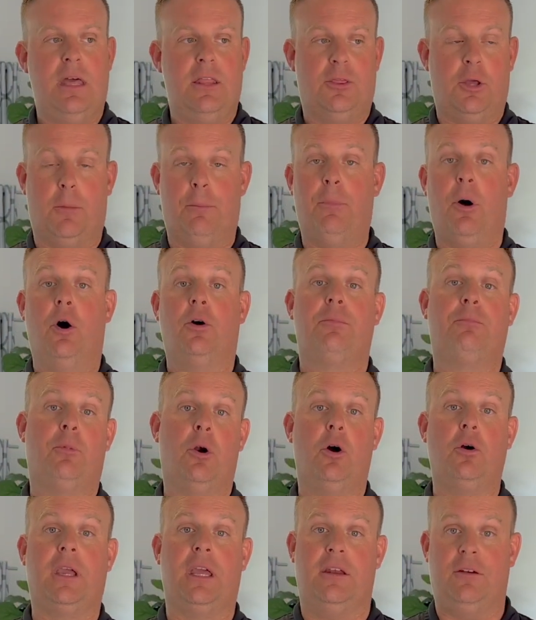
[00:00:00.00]
They're both
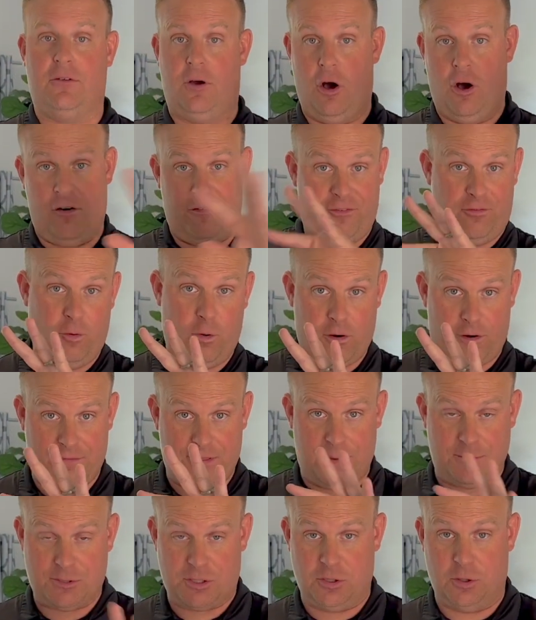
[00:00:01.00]
broken, all four of
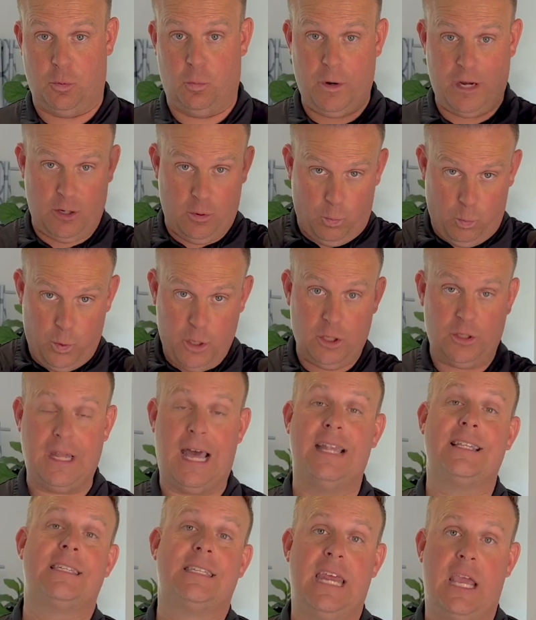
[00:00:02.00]
them. So the window will
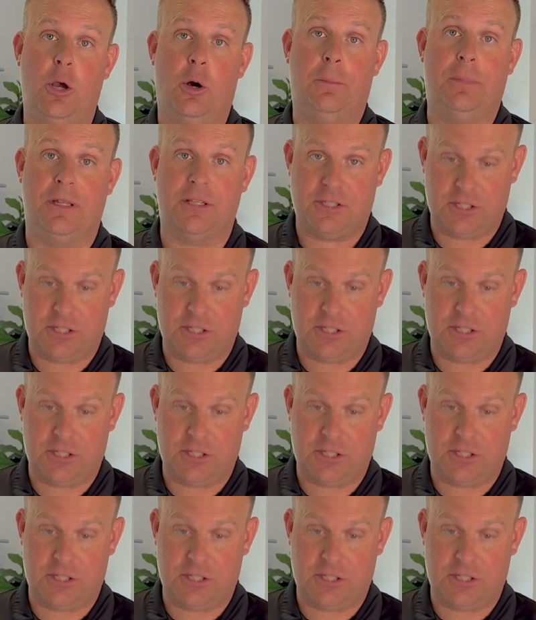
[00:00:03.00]
not stay open.